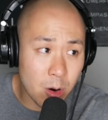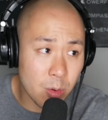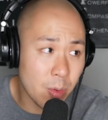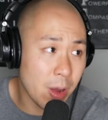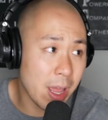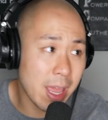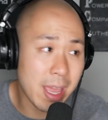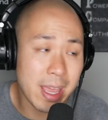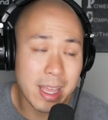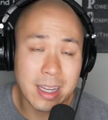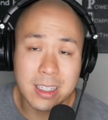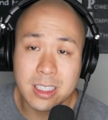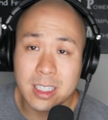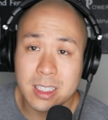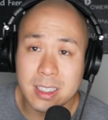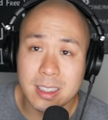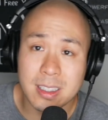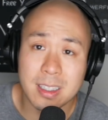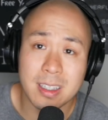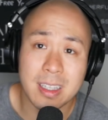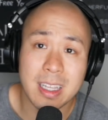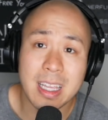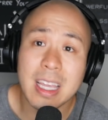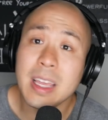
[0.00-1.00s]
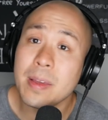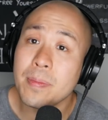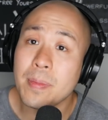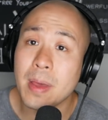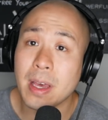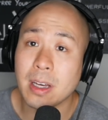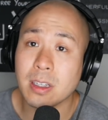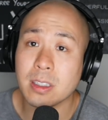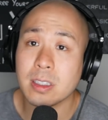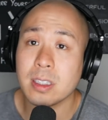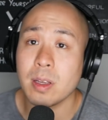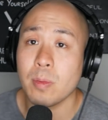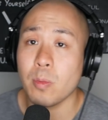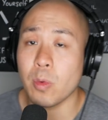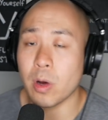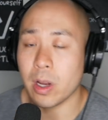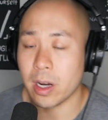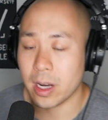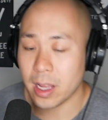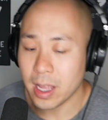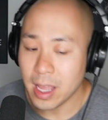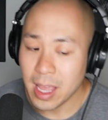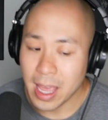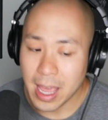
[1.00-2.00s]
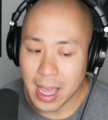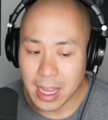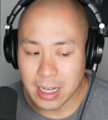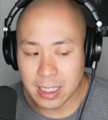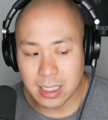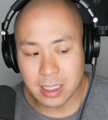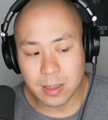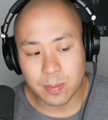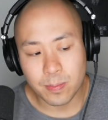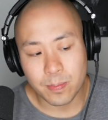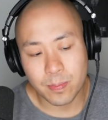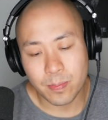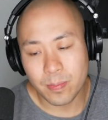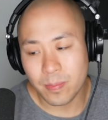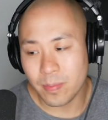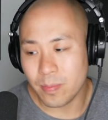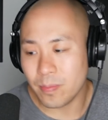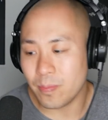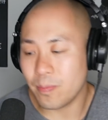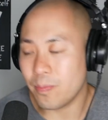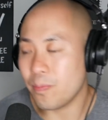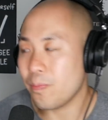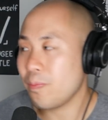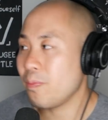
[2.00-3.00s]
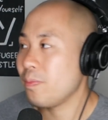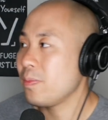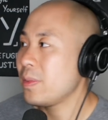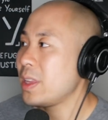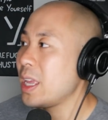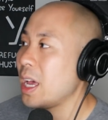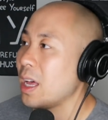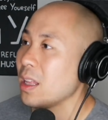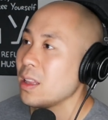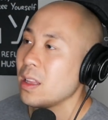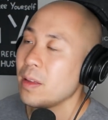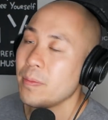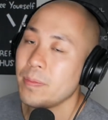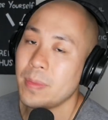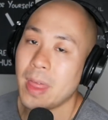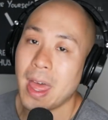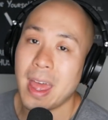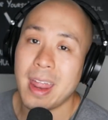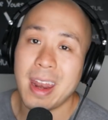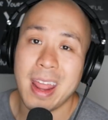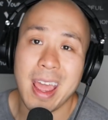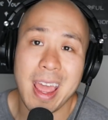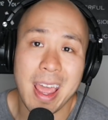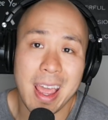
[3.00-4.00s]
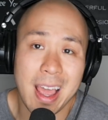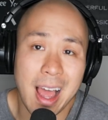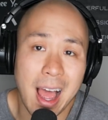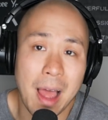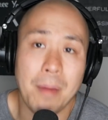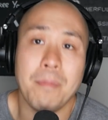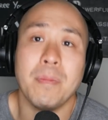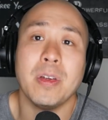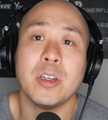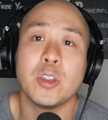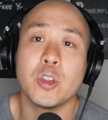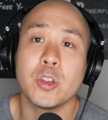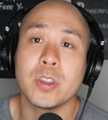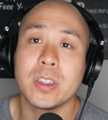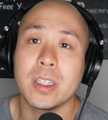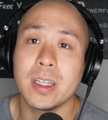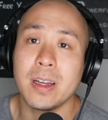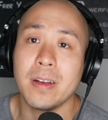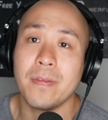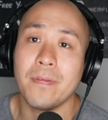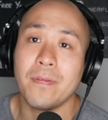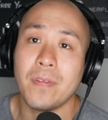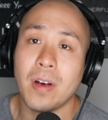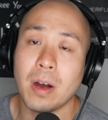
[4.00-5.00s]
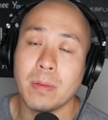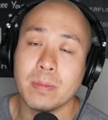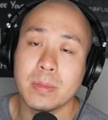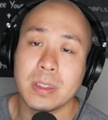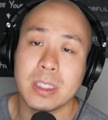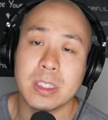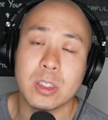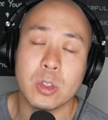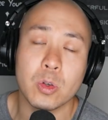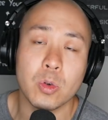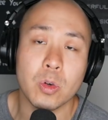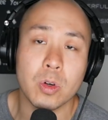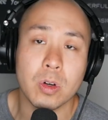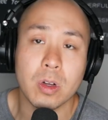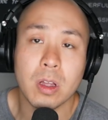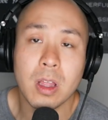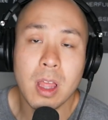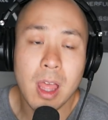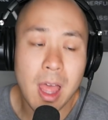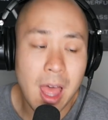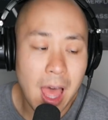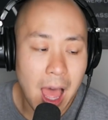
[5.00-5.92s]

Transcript: away, and just email someone and just tell them that, hey, I'm interested in pharmacy school.